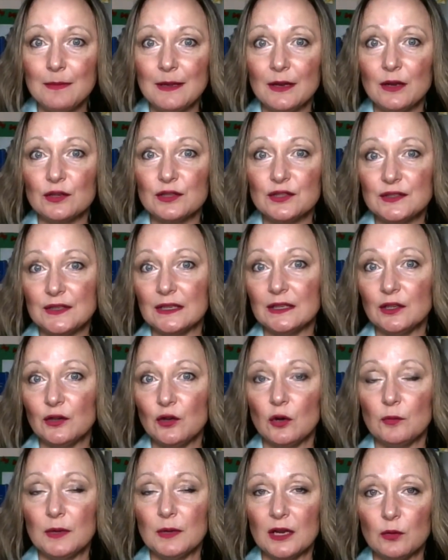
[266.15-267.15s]
because
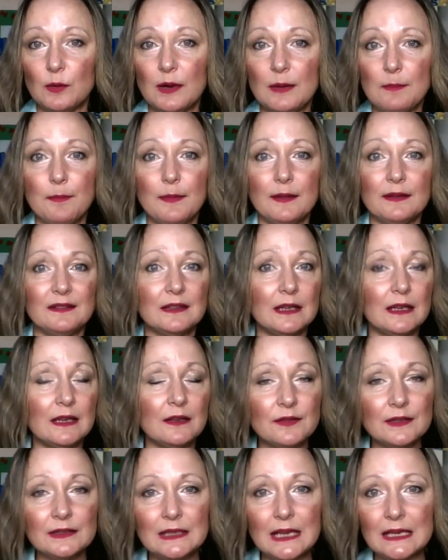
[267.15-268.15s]
telecom equipment
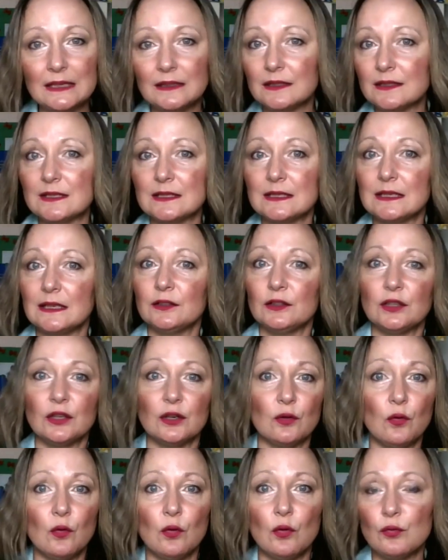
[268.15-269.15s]
in the data
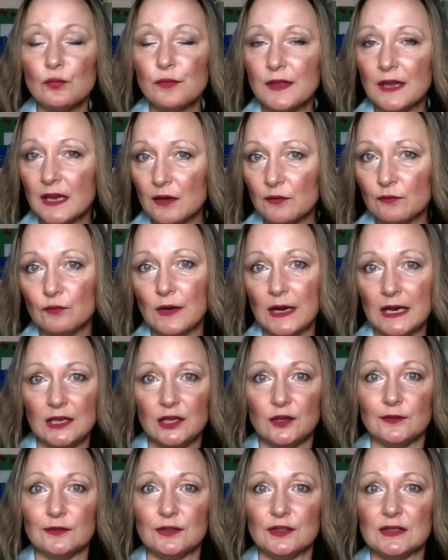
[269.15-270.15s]
center on the
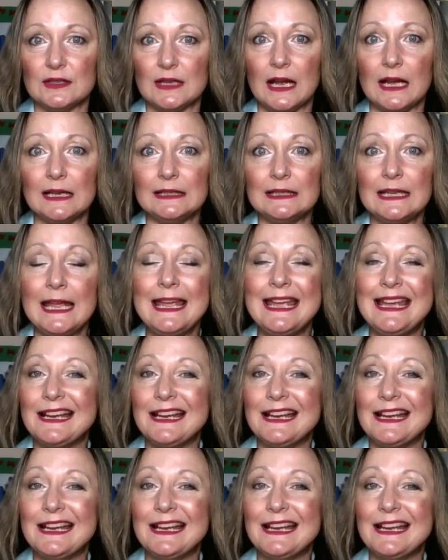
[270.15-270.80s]
radio side